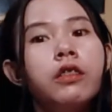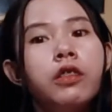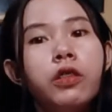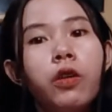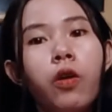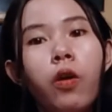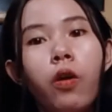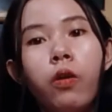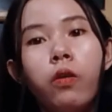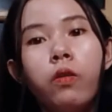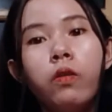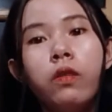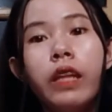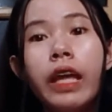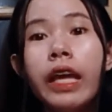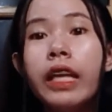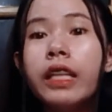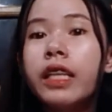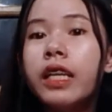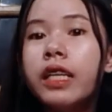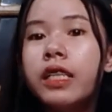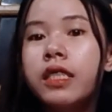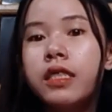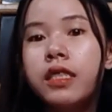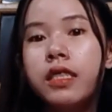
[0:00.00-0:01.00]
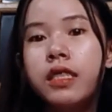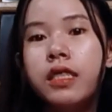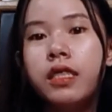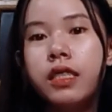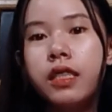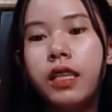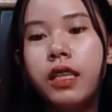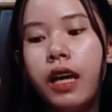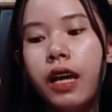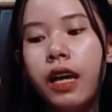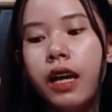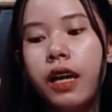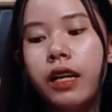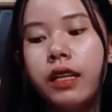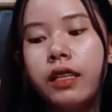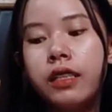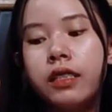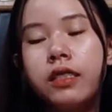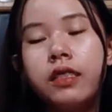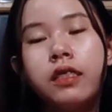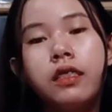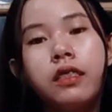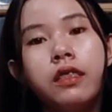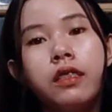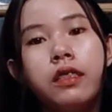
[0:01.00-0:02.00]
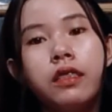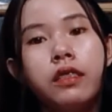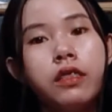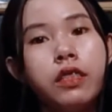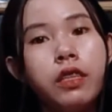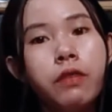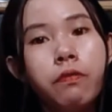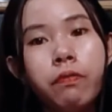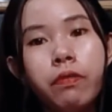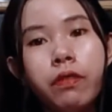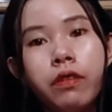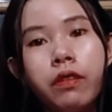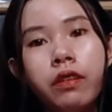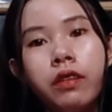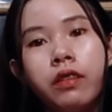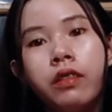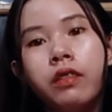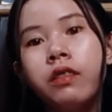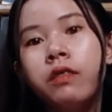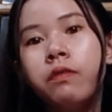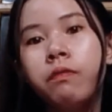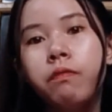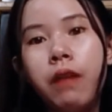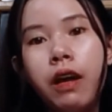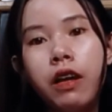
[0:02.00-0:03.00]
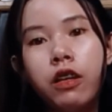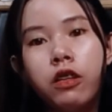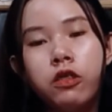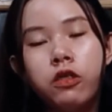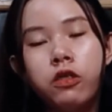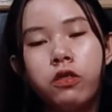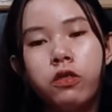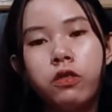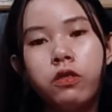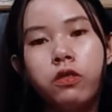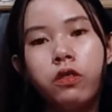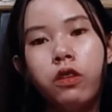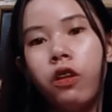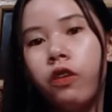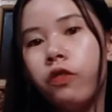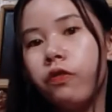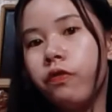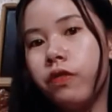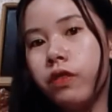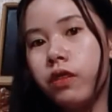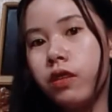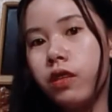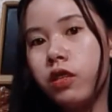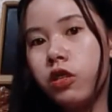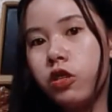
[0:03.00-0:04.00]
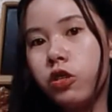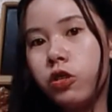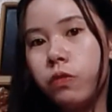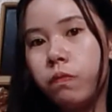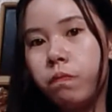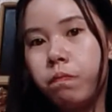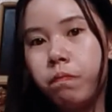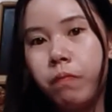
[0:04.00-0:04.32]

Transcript: So let us discuss the different function of each